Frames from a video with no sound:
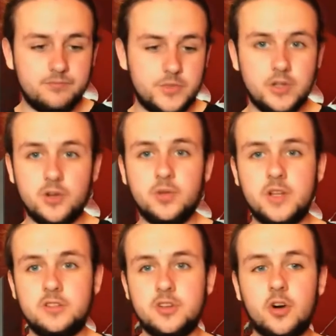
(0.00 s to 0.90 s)
you know,
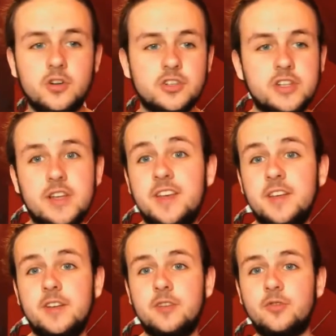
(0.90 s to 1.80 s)
like
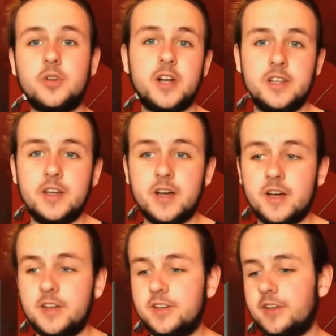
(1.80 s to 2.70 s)
Toxin and
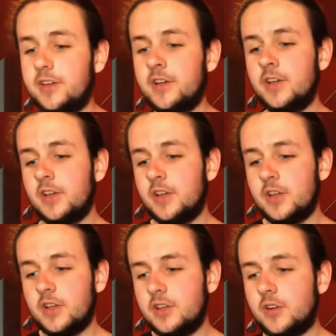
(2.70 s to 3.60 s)
Riot and,
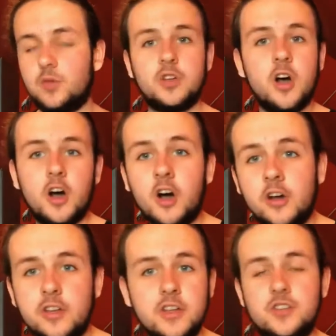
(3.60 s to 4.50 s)
you know,
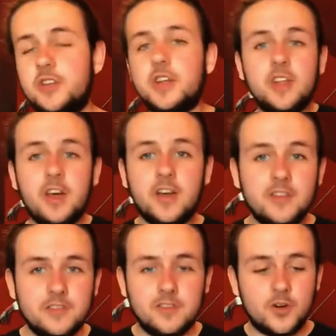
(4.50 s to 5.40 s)
Carnage, none of that.
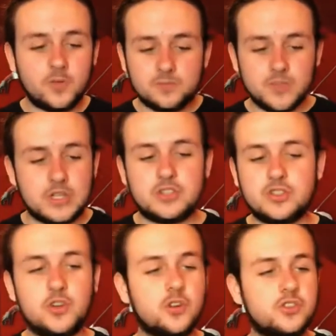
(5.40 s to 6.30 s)
No, it
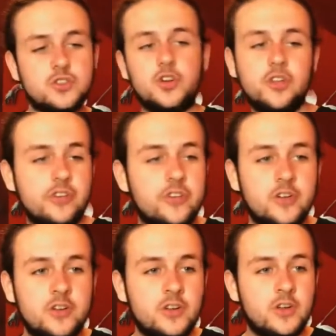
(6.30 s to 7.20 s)
just got destroyed.
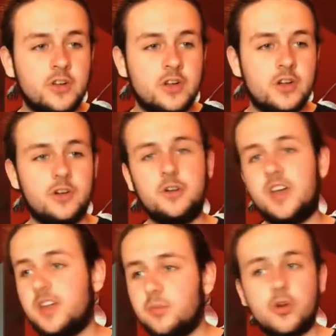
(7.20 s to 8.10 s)

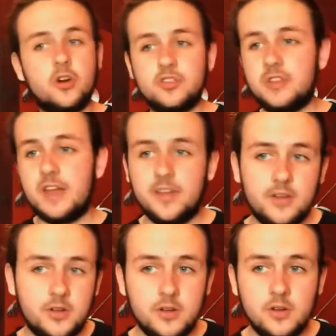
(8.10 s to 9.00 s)
Eddie Brock's
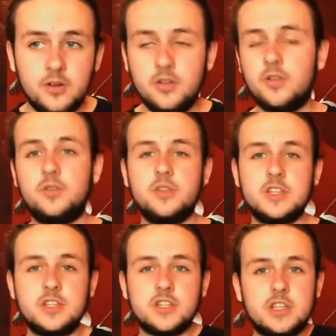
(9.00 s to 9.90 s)
dead. You know,
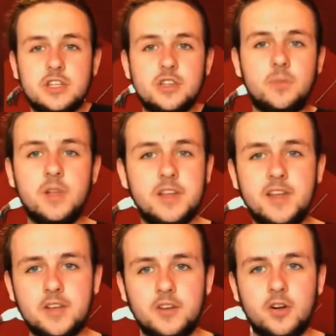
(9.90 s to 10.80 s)
they just completely
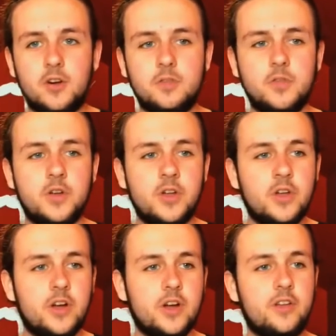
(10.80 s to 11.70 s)
cut it off.
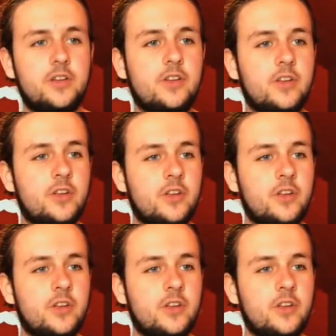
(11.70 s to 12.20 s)
And